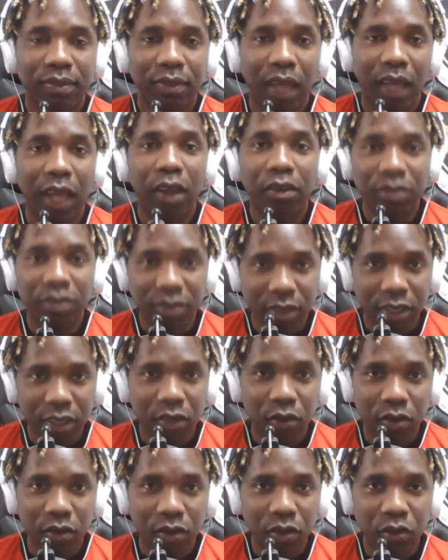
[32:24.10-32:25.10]
I obviously
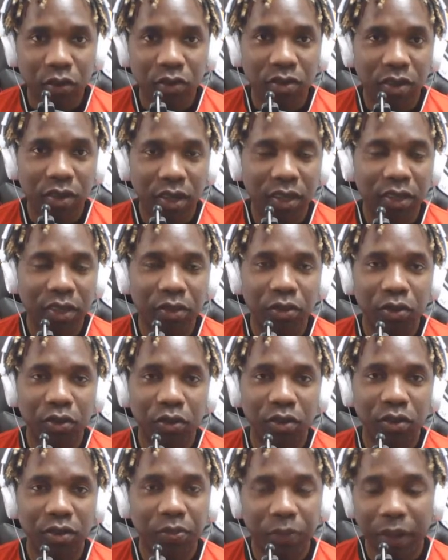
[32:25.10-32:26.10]
don't use none of the
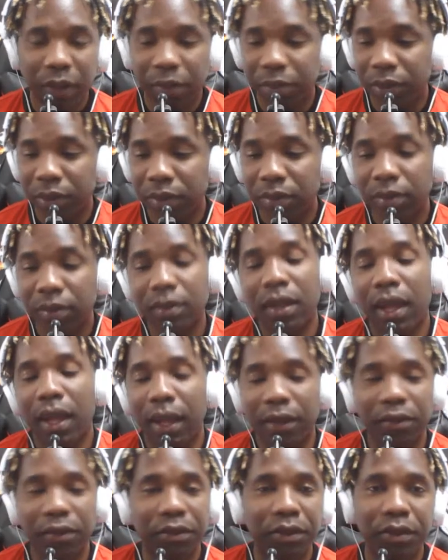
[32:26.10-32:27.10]
rules, probably.
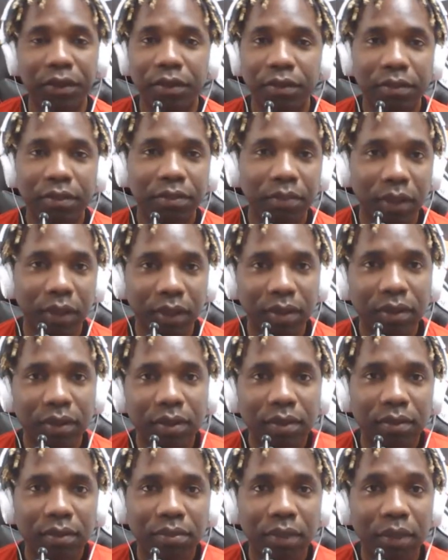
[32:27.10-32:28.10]
I don't know, but
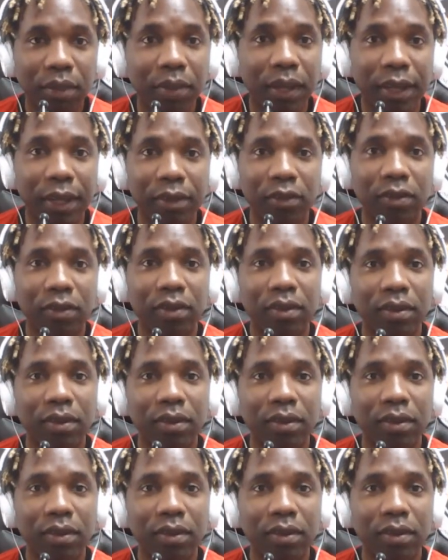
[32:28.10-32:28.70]
maybe I don't.